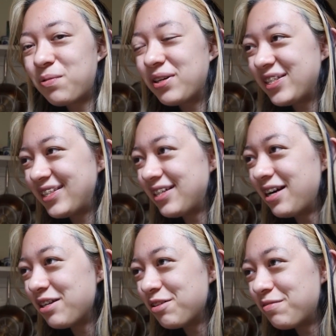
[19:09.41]
we're just
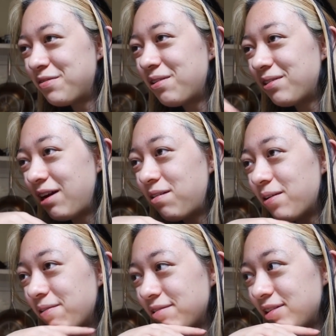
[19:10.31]
kind of on our
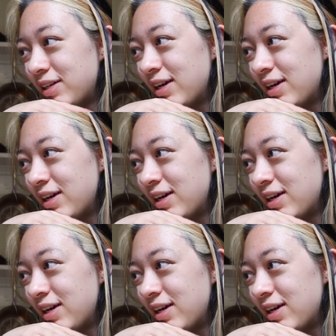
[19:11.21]
own.